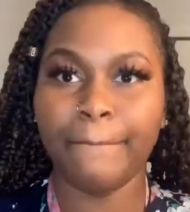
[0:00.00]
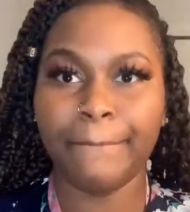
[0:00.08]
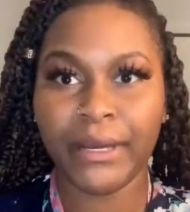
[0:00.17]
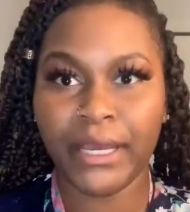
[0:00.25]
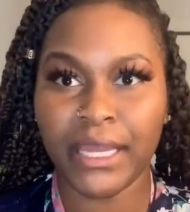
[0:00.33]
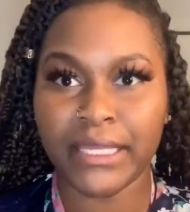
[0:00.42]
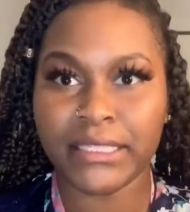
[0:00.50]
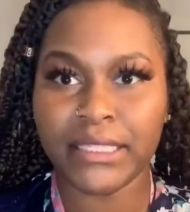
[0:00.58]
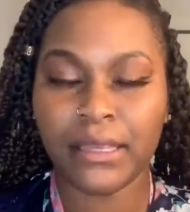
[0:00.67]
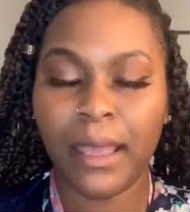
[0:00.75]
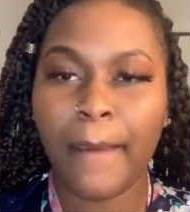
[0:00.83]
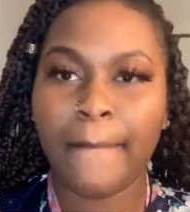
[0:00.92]
But
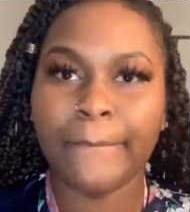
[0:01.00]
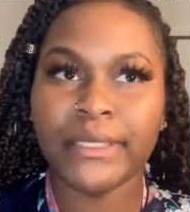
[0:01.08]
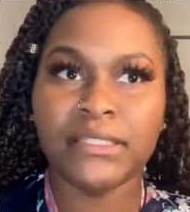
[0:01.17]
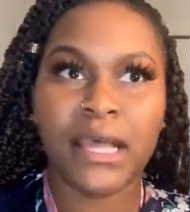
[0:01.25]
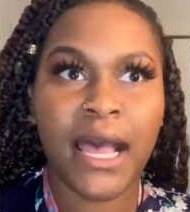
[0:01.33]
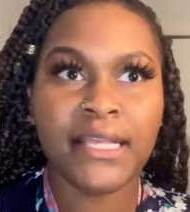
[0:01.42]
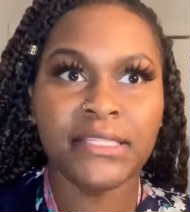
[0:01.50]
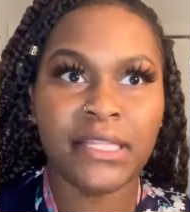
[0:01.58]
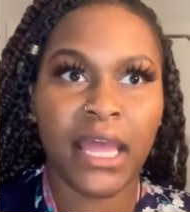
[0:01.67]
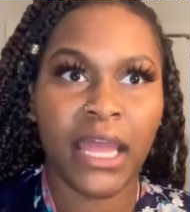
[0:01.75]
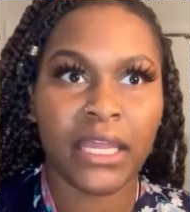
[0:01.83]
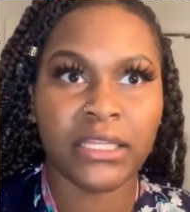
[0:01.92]
besides
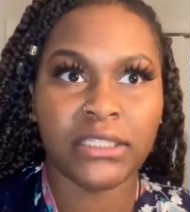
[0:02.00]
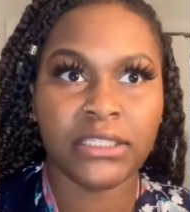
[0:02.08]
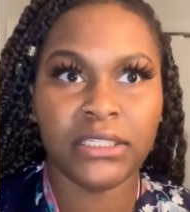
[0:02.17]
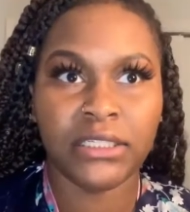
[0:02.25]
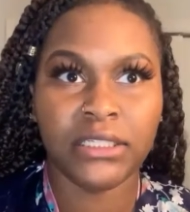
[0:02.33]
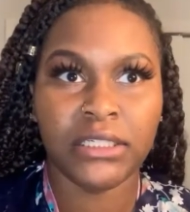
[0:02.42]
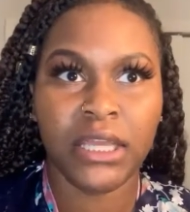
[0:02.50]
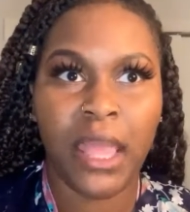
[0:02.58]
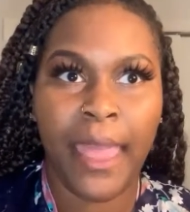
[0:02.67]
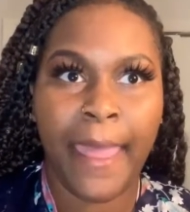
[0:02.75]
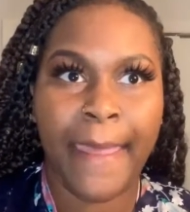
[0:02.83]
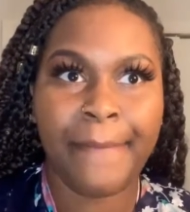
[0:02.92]
that,
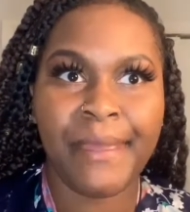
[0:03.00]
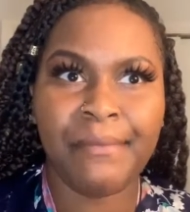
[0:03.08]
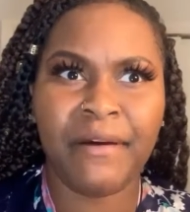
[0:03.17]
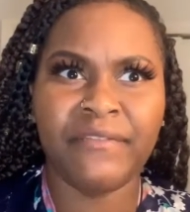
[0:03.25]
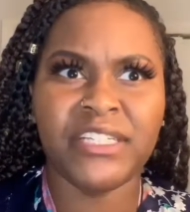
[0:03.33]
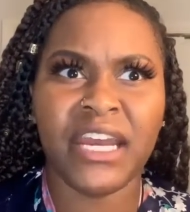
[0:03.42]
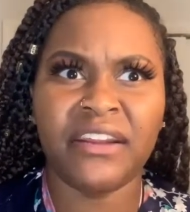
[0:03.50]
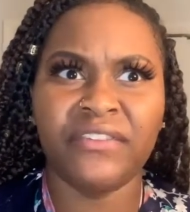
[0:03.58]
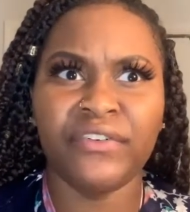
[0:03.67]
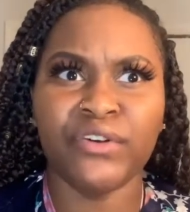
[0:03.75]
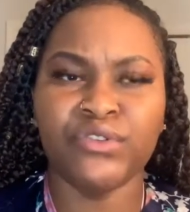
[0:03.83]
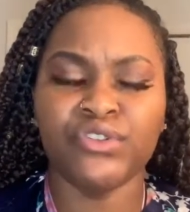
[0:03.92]
it made my vagina
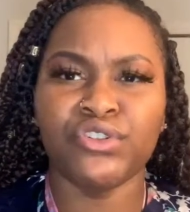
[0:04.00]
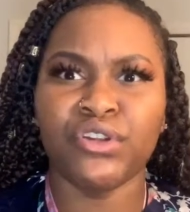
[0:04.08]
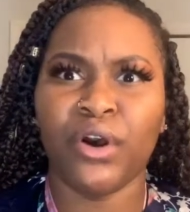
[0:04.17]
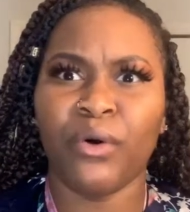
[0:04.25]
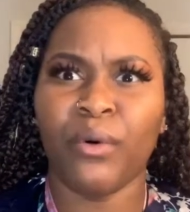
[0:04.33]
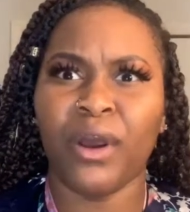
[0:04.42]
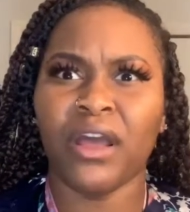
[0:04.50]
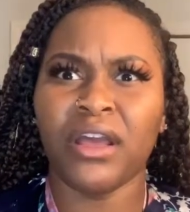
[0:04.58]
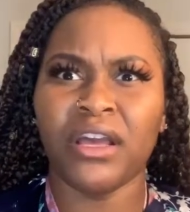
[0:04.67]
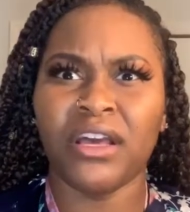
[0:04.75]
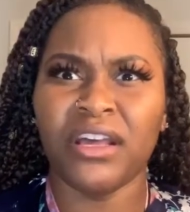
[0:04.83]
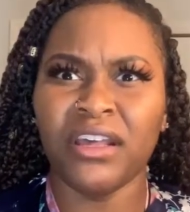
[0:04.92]
feel so
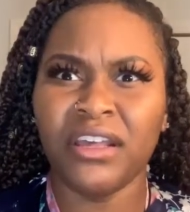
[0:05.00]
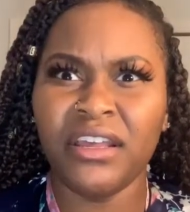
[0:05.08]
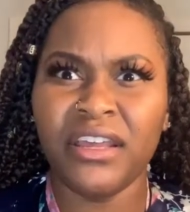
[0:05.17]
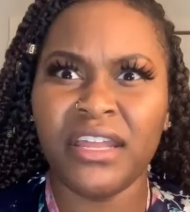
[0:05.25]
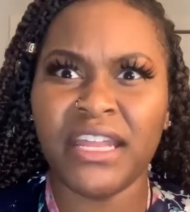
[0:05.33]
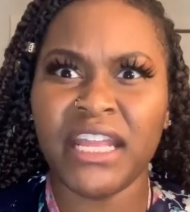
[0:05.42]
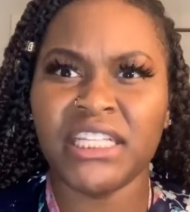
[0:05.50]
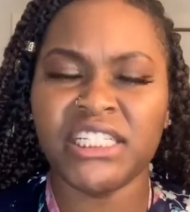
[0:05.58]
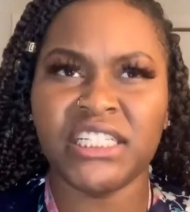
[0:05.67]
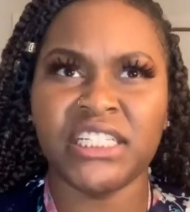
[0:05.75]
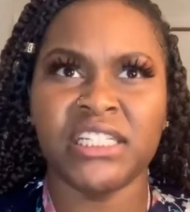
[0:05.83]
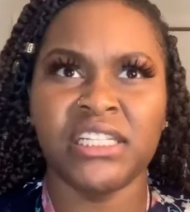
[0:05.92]
good. It
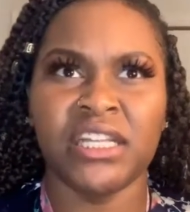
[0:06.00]
just,